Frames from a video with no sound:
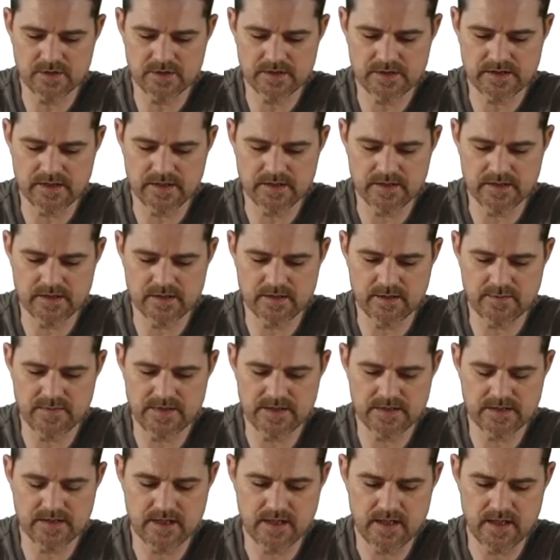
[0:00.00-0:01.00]
sending the
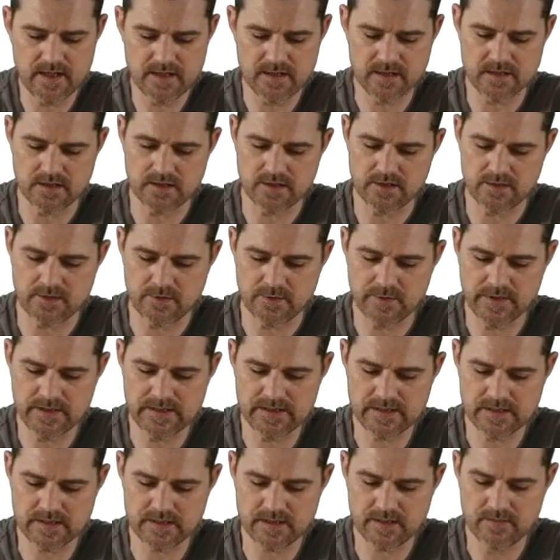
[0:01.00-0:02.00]
message
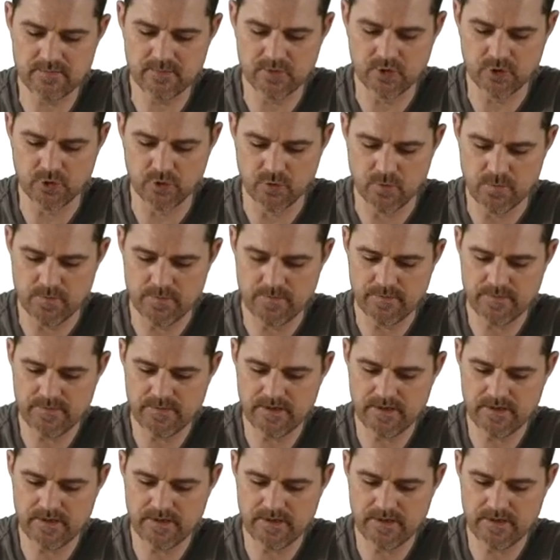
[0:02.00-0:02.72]
read stream do,